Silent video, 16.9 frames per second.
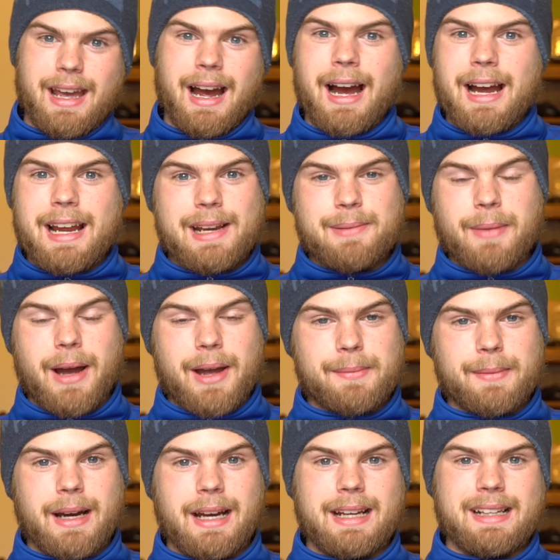it, in my
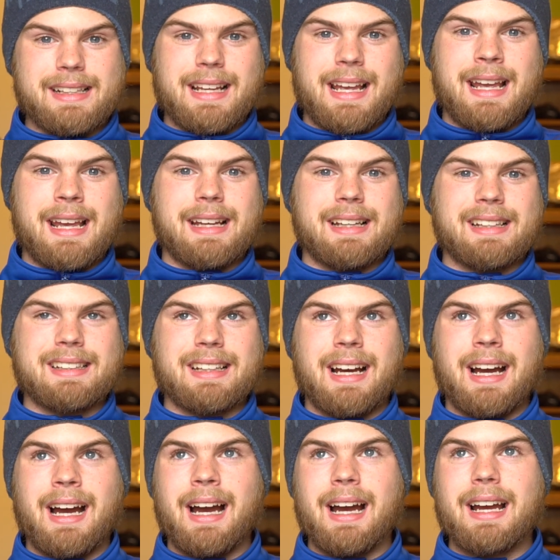mind, and
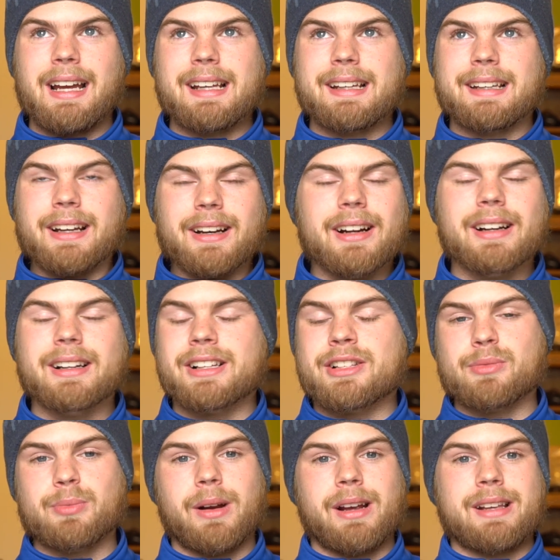I cannot
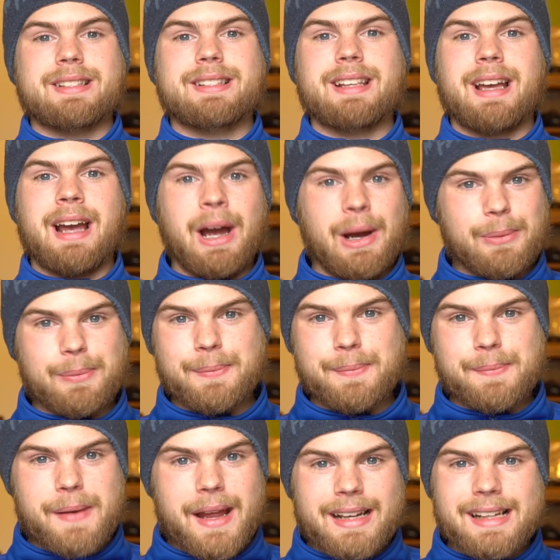express how
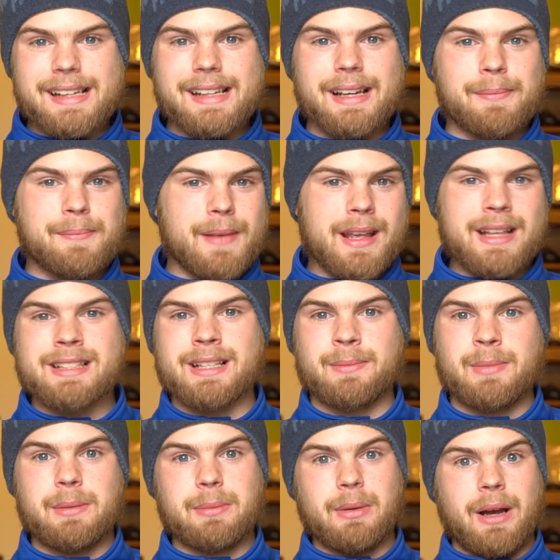many
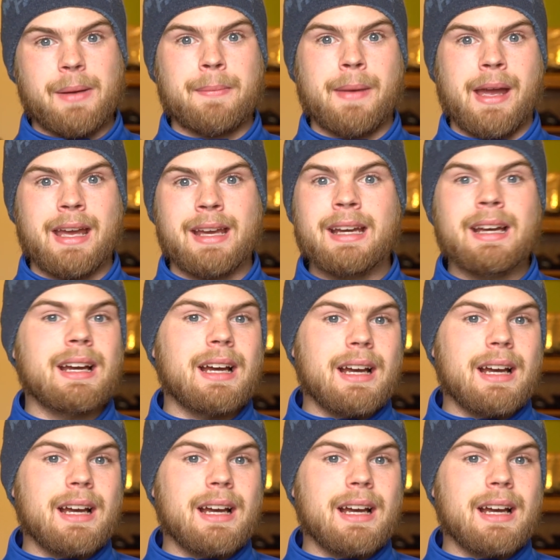amazing people I met.